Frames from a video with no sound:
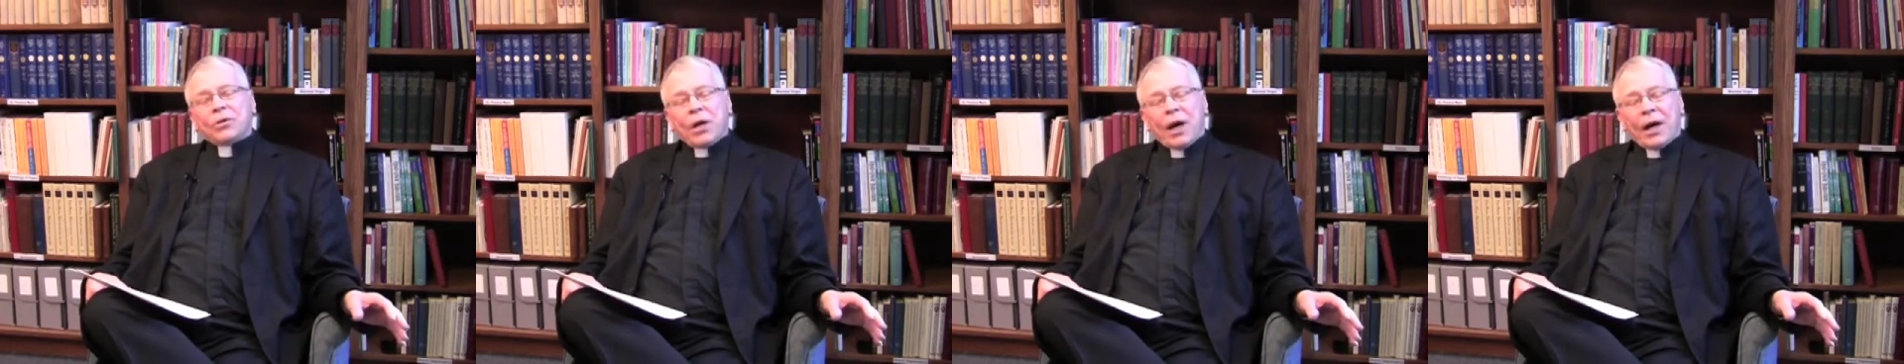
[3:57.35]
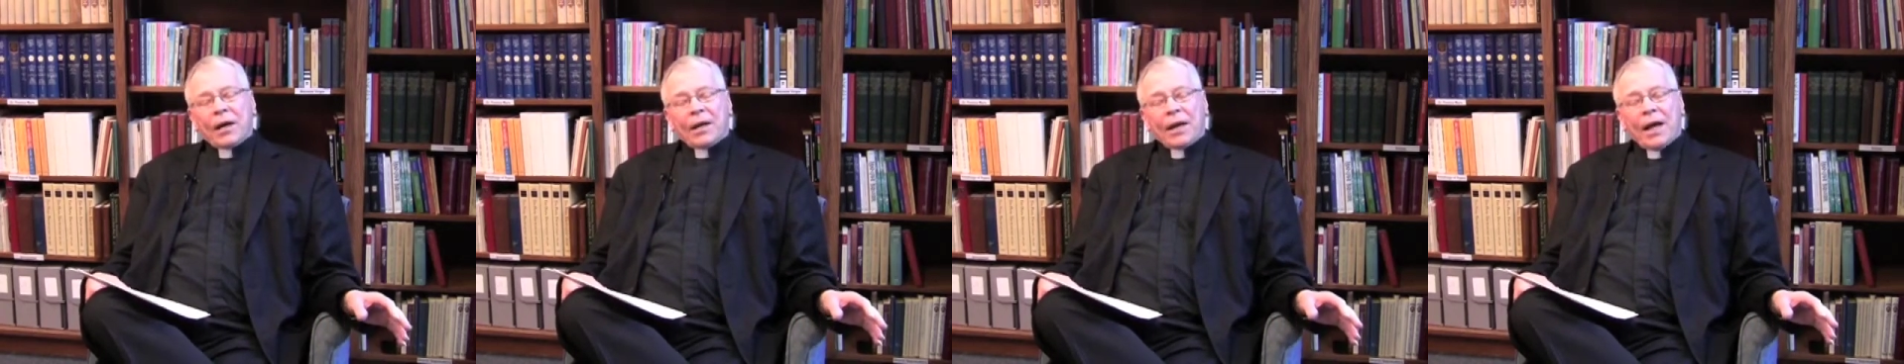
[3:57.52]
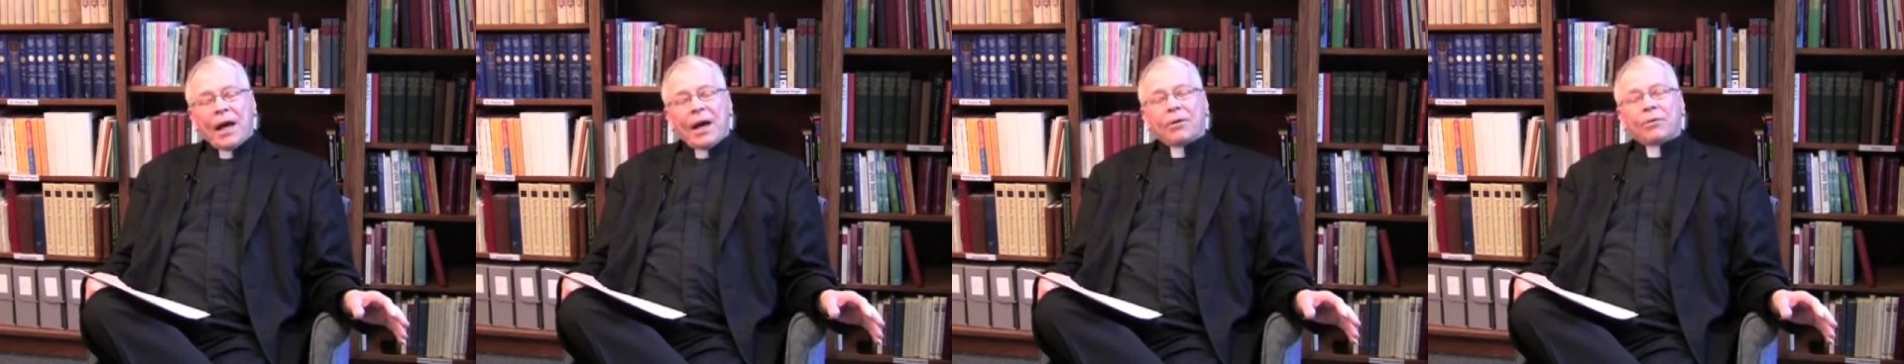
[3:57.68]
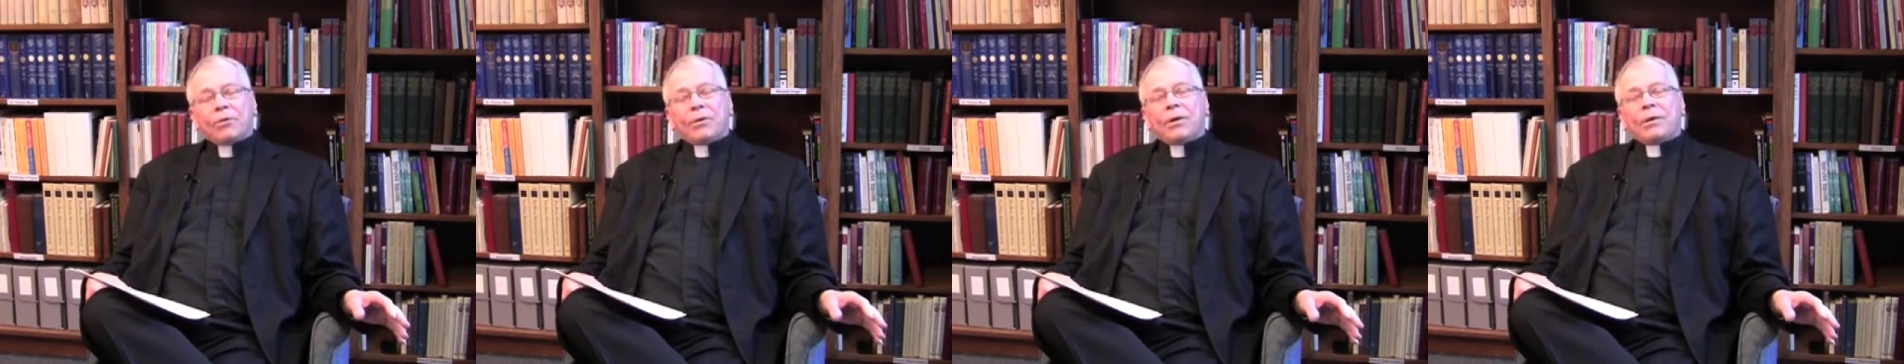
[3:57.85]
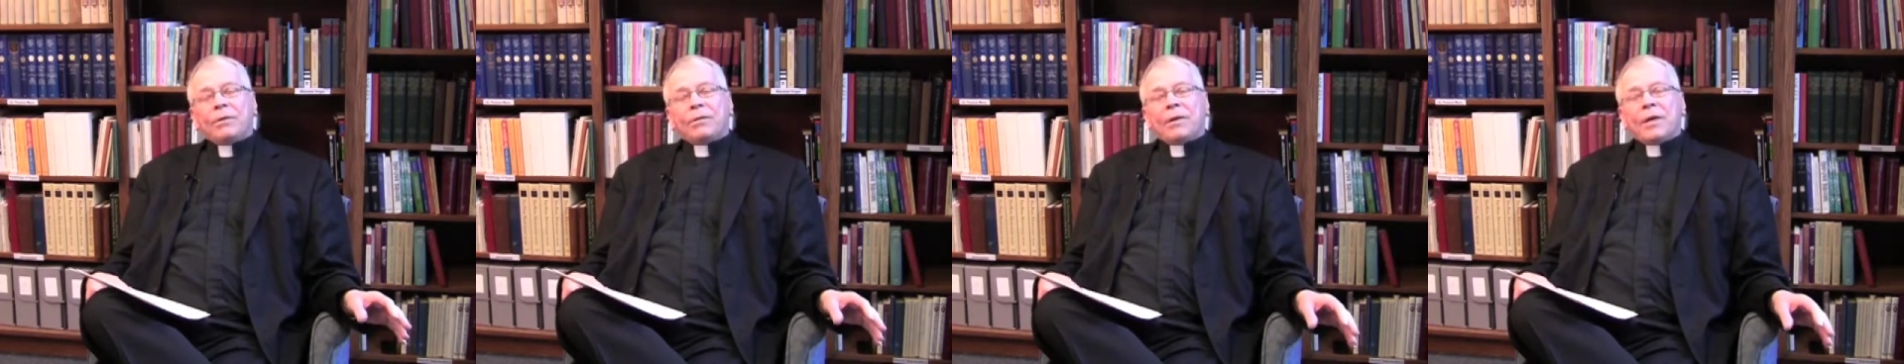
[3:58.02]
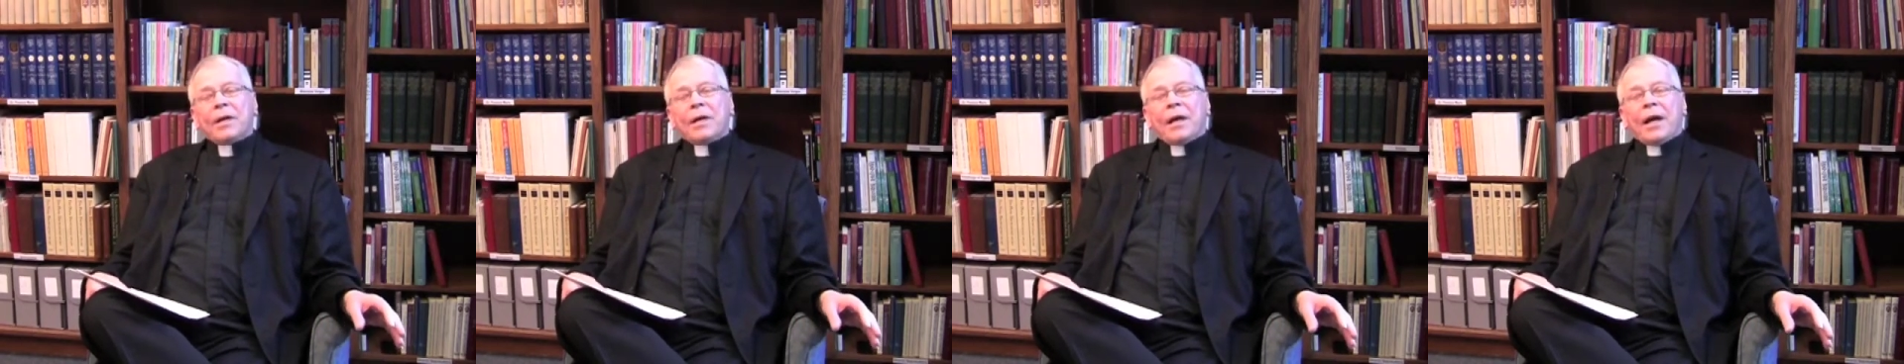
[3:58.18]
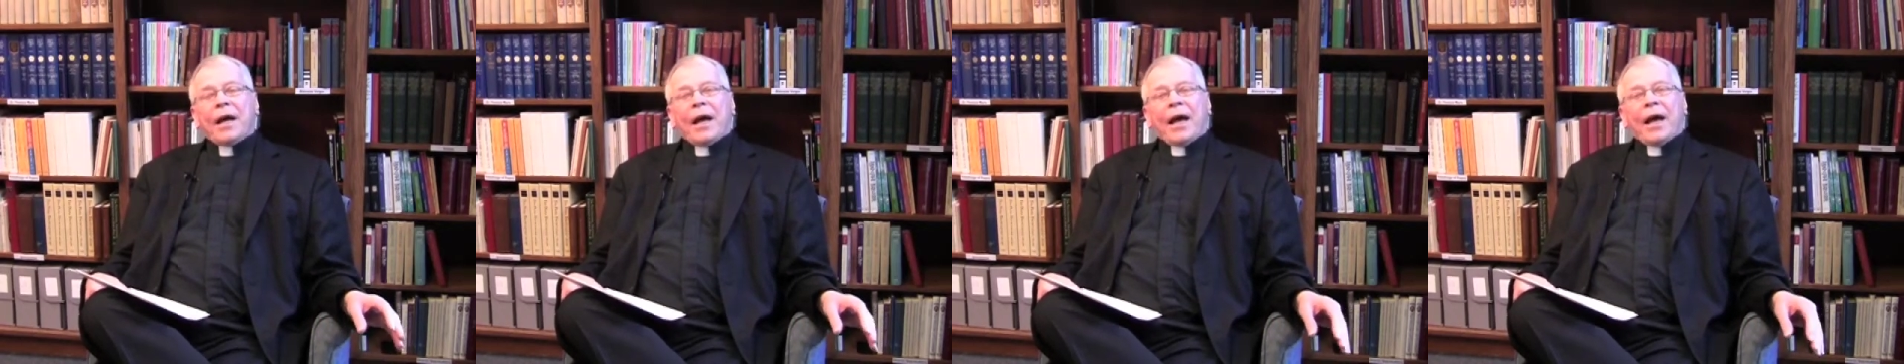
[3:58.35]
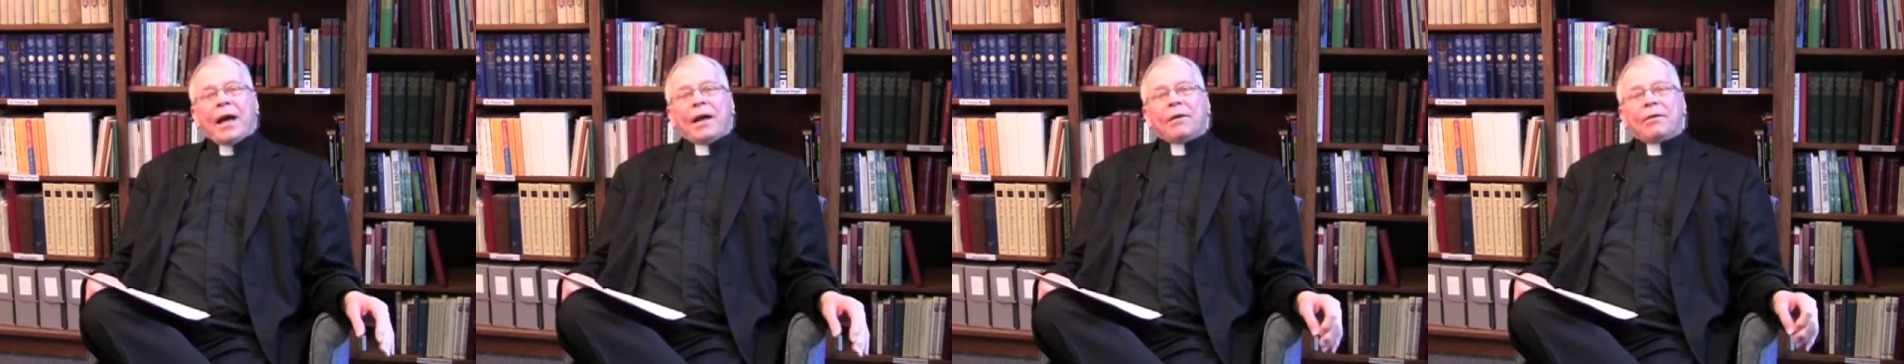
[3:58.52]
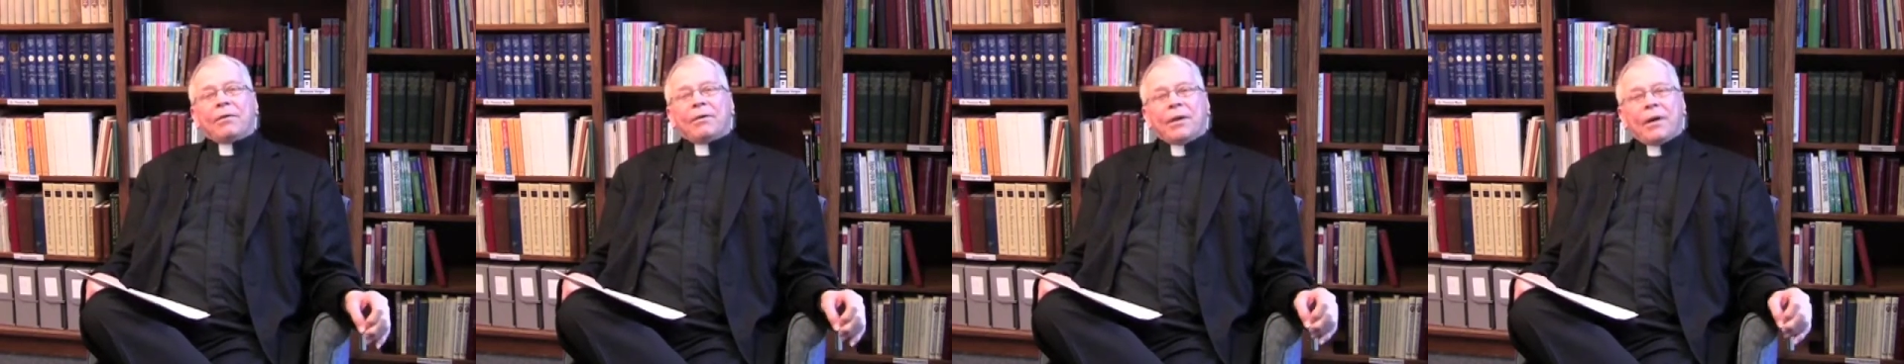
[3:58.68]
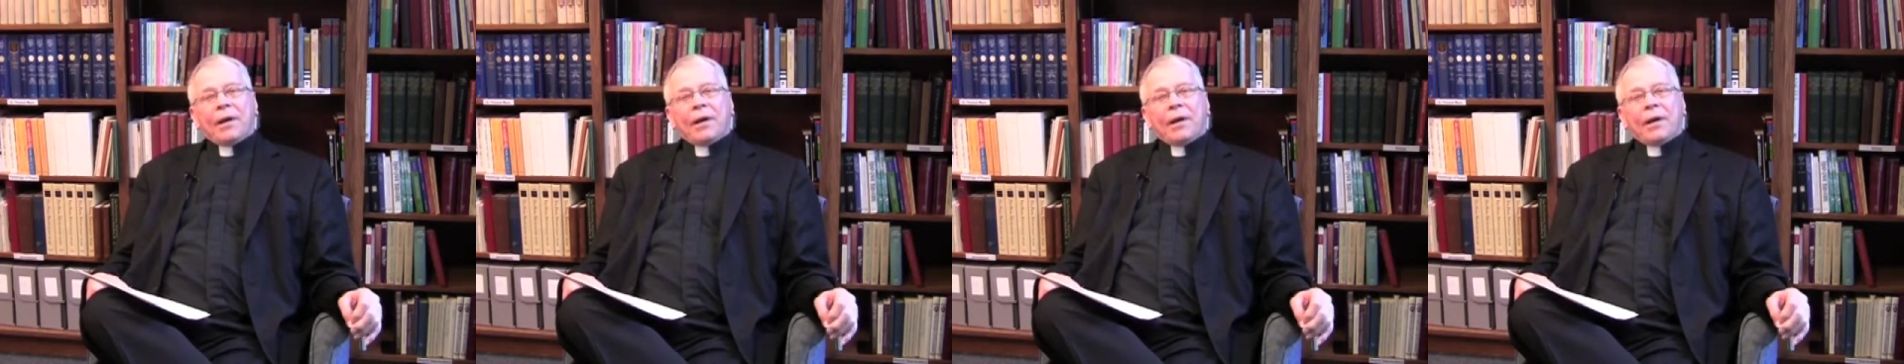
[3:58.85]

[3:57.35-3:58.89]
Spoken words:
John Lateran, and